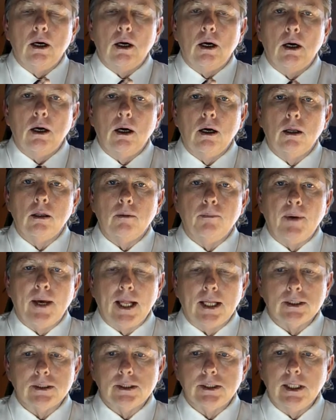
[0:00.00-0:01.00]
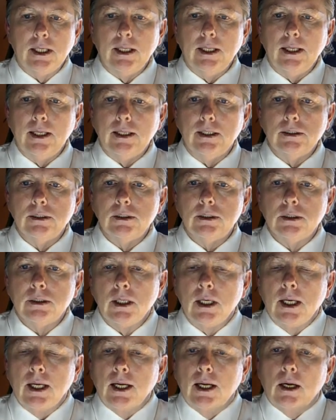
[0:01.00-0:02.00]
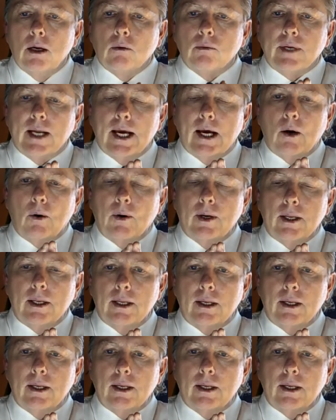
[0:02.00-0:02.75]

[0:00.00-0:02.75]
the Palestinians. Now,